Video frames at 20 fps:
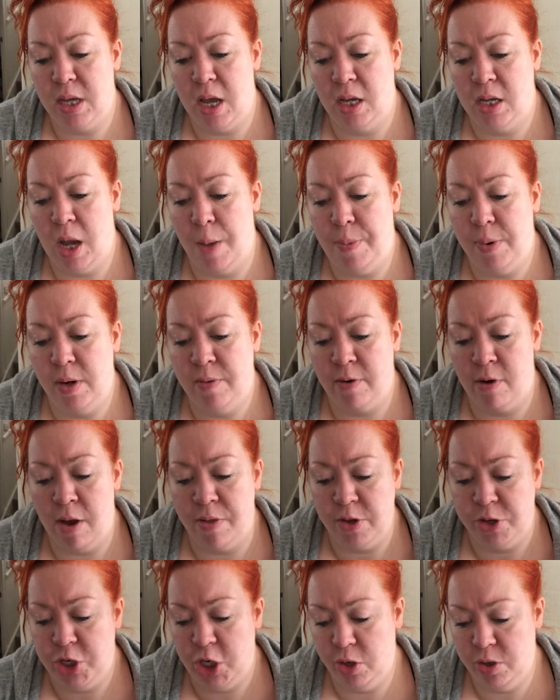a couple of our
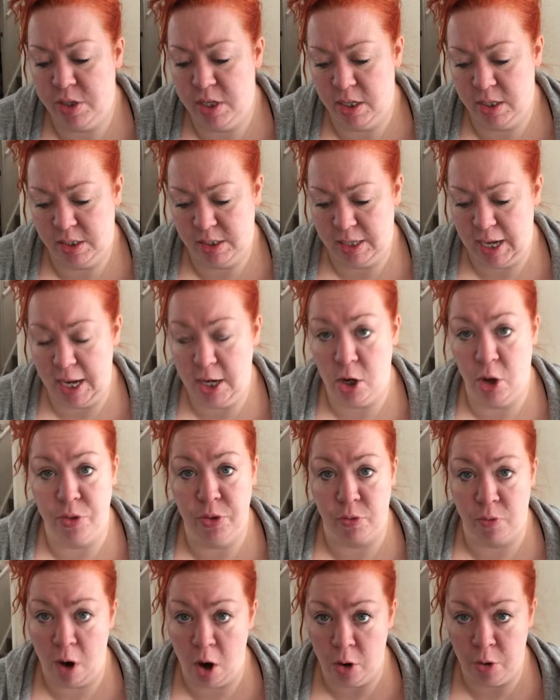other tutors take
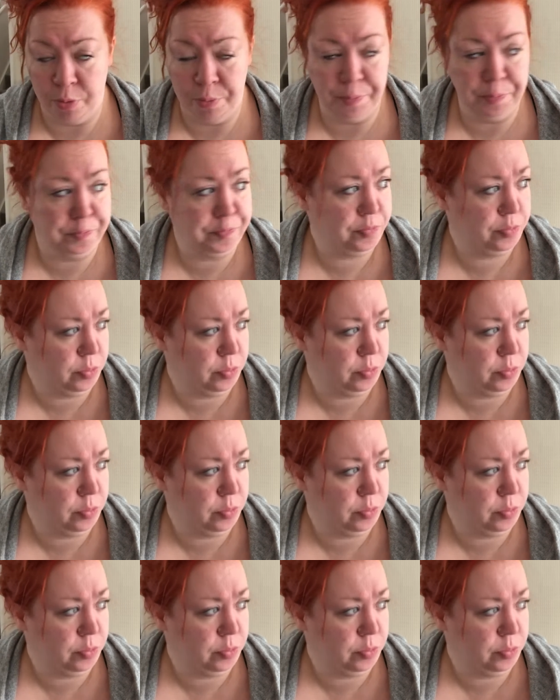on the role.